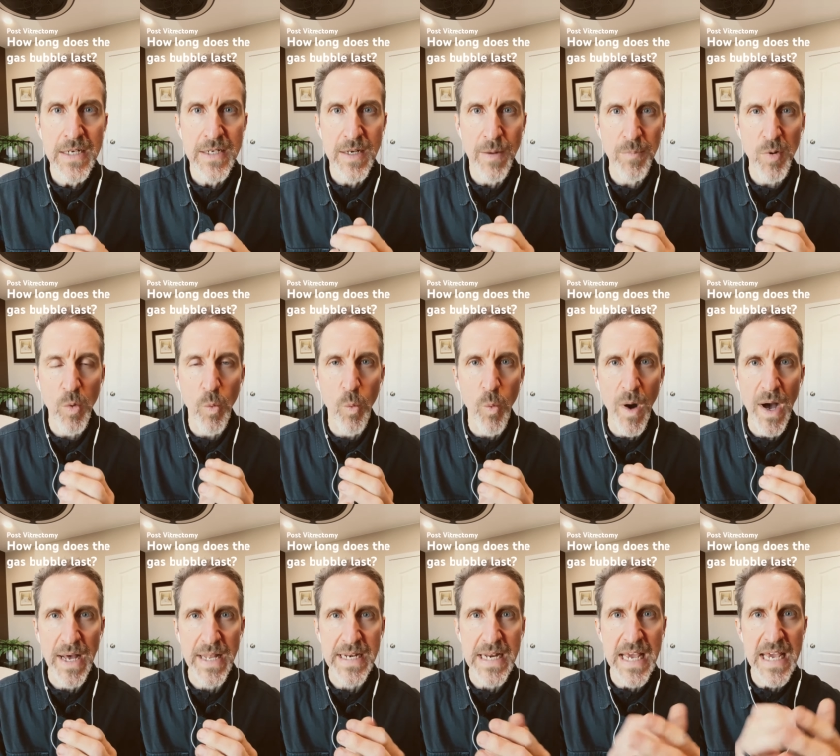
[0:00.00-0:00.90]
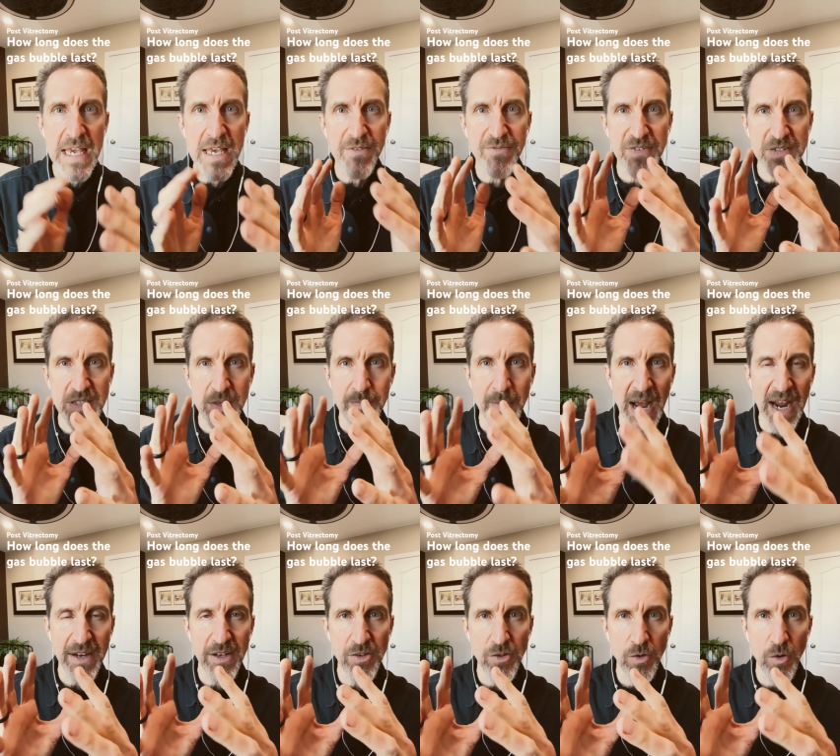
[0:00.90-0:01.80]
Number one, if it's a
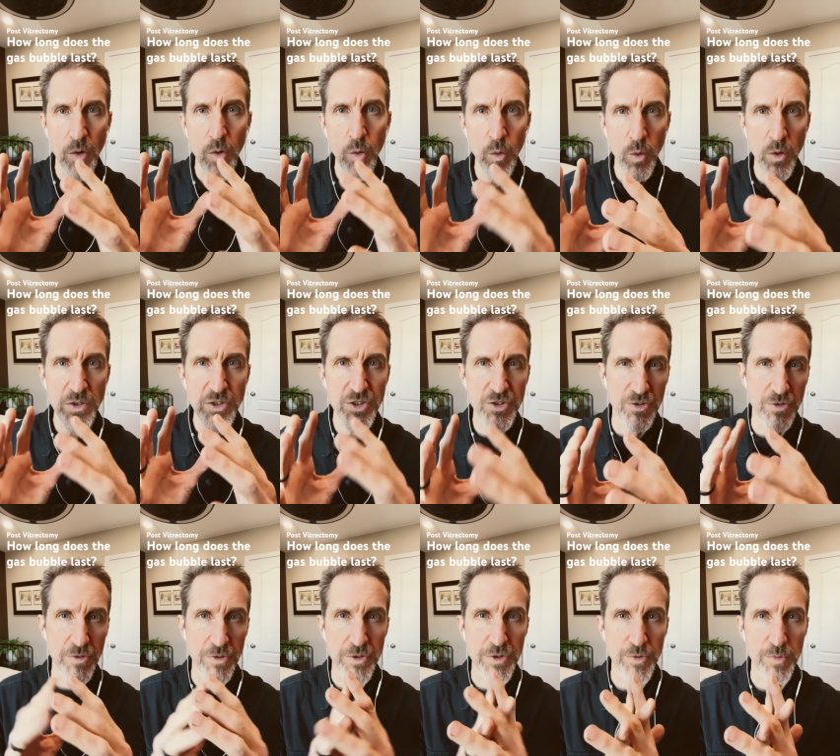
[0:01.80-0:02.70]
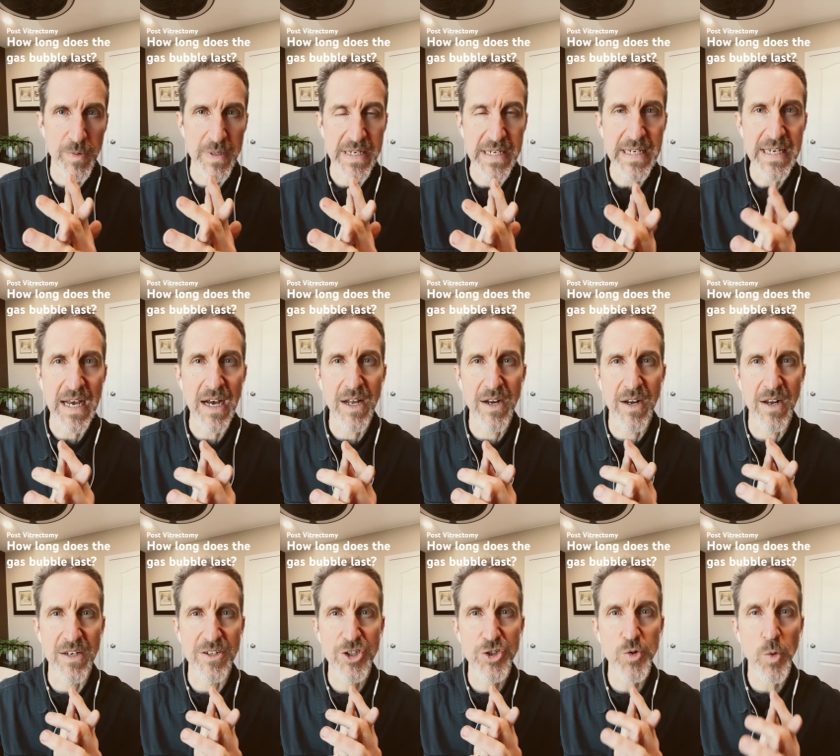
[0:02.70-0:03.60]
macular hole surgery,
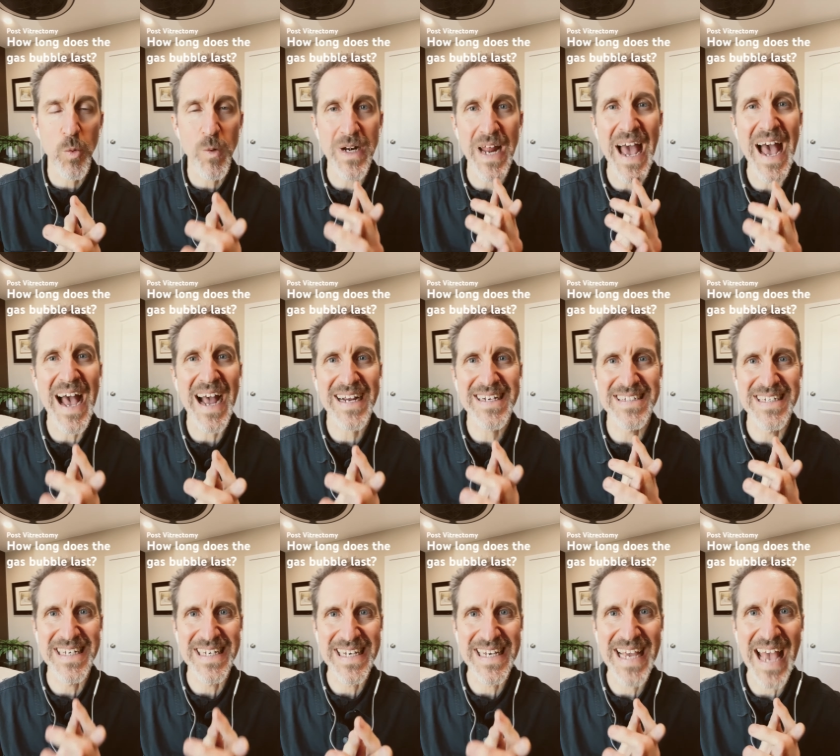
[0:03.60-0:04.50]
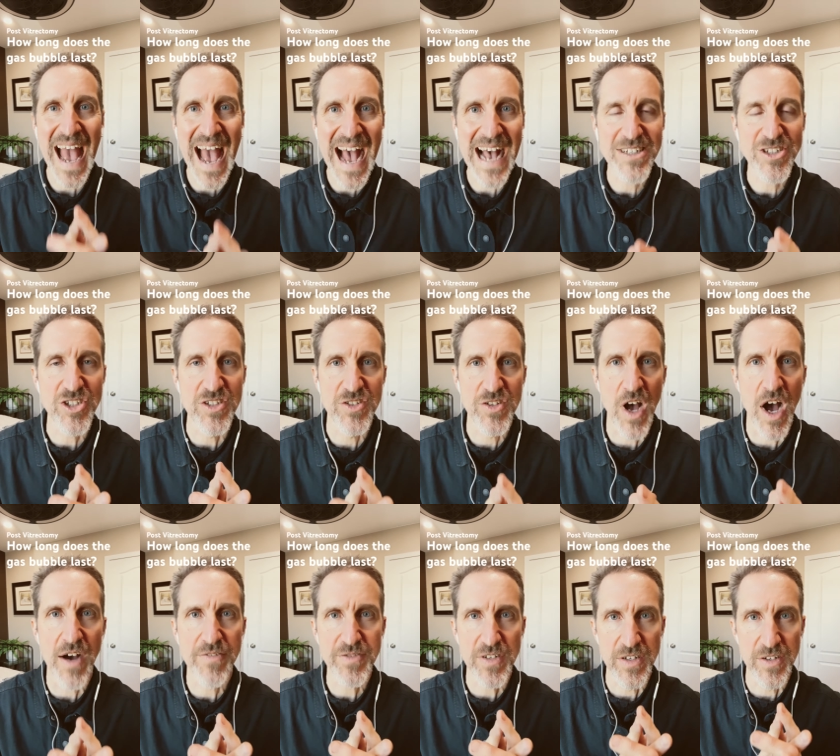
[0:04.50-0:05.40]
a short acting gas is
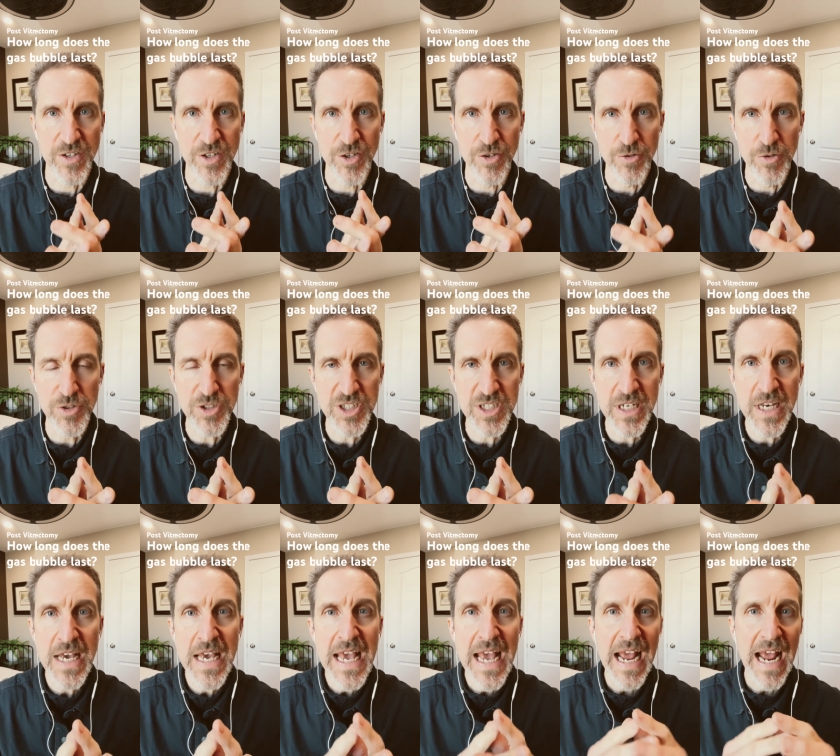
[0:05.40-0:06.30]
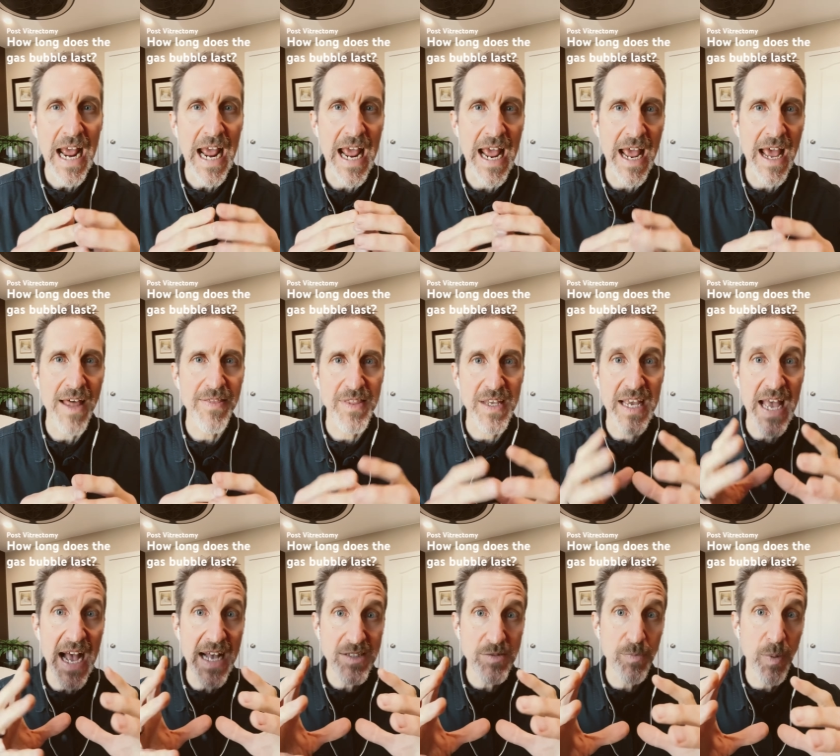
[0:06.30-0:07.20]
often used and the
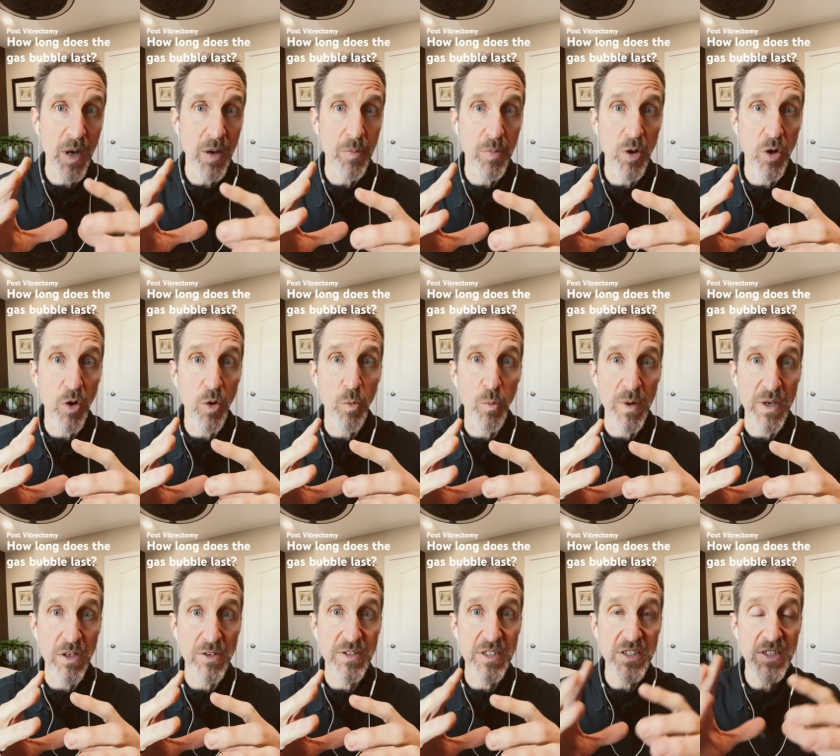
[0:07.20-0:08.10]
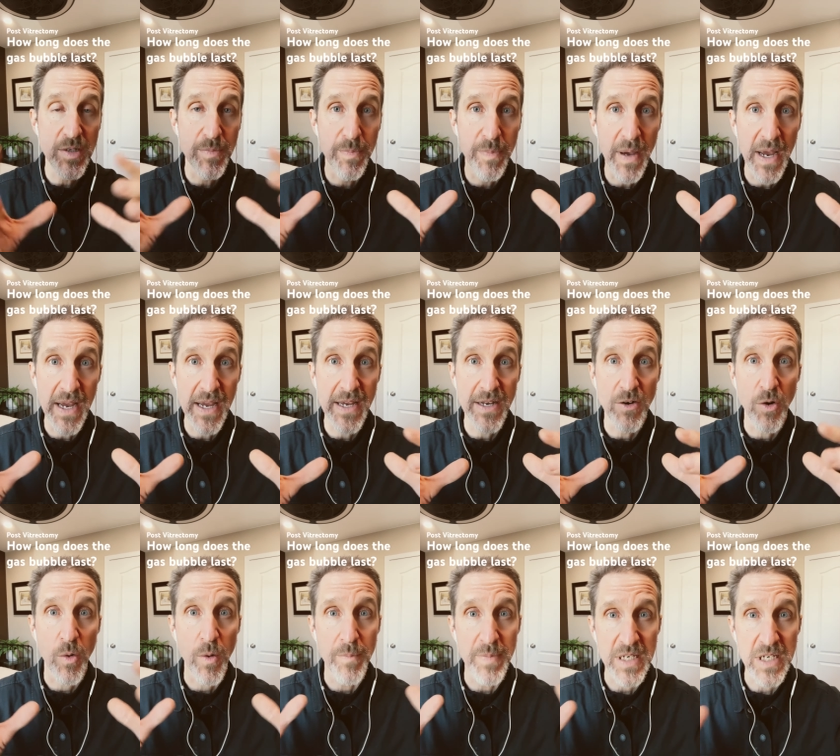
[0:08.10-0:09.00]
gas bubble will dissipate
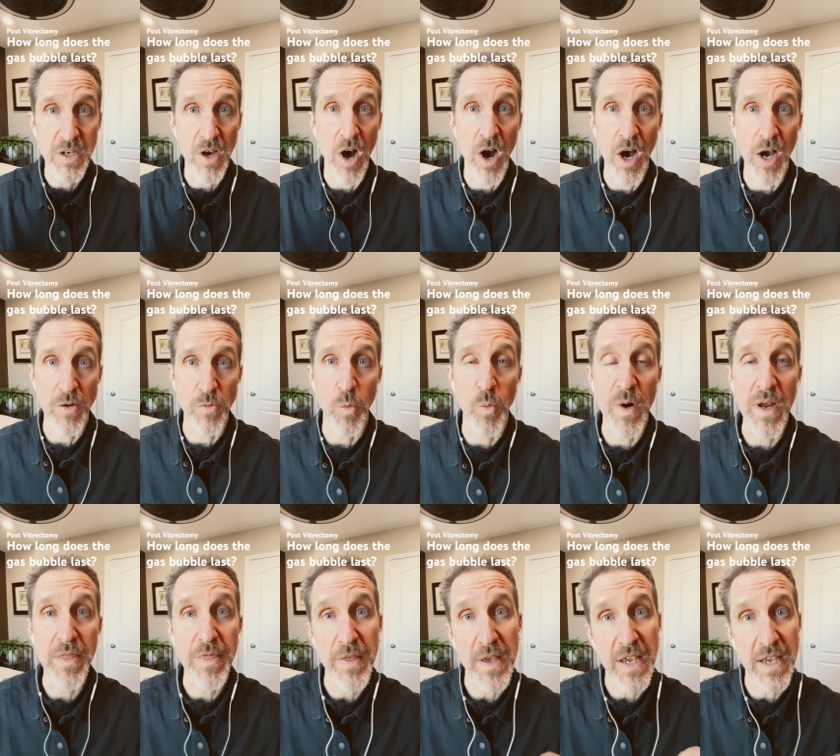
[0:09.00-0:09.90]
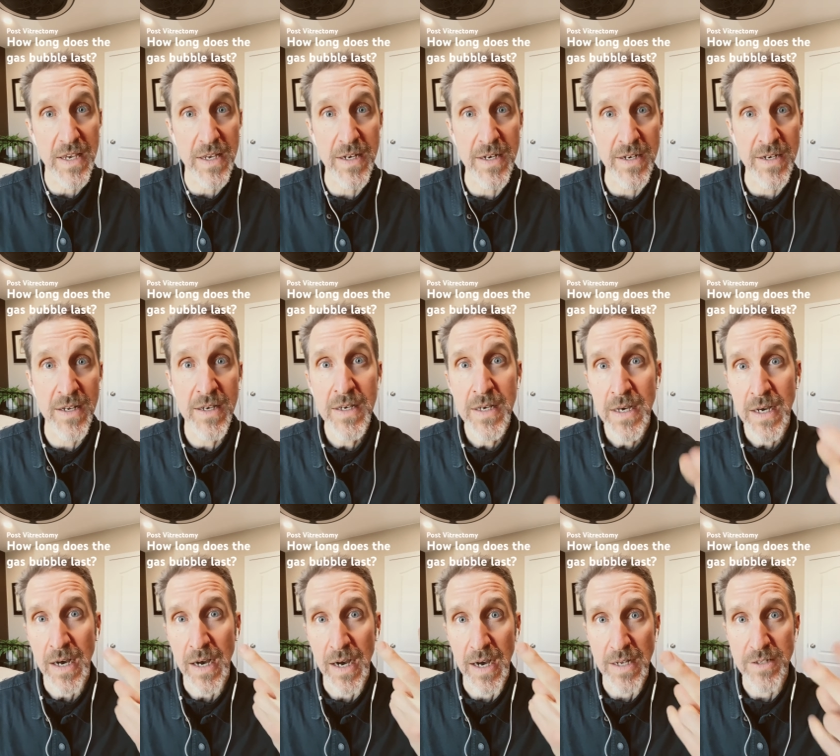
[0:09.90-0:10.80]
or be gone within
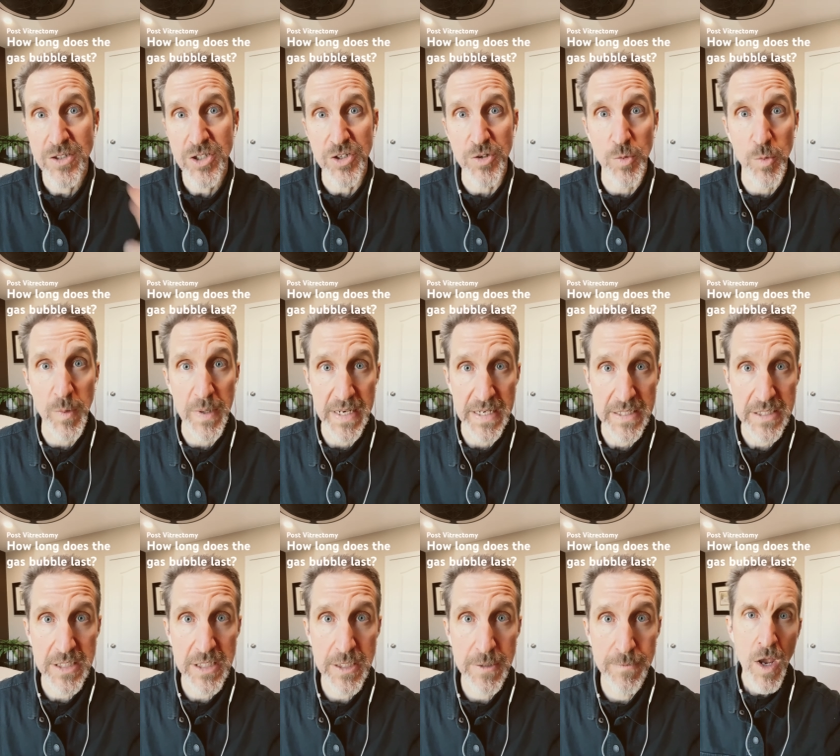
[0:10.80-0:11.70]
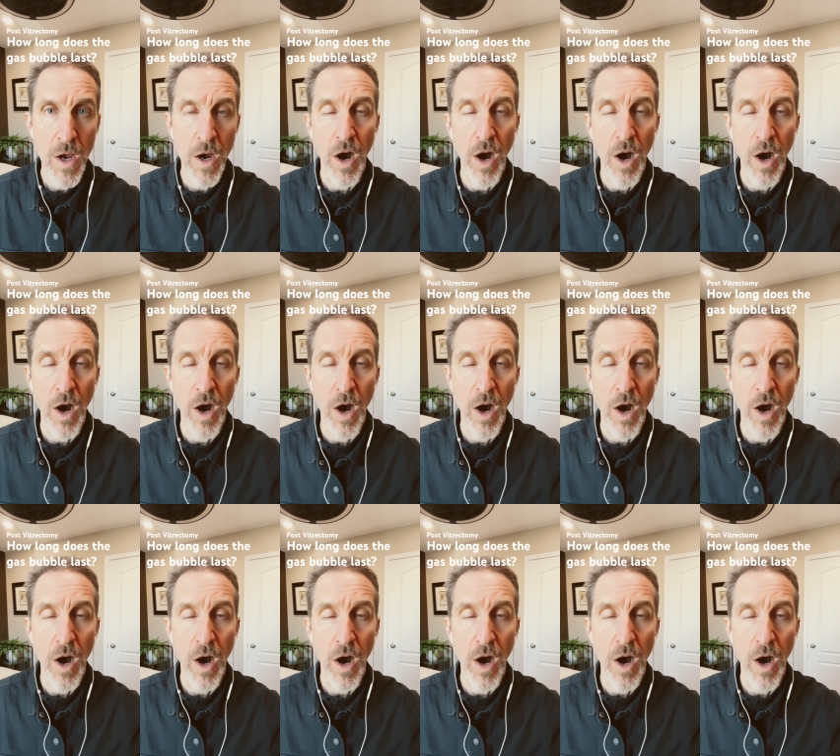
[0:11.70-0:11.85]
uh, two weeks.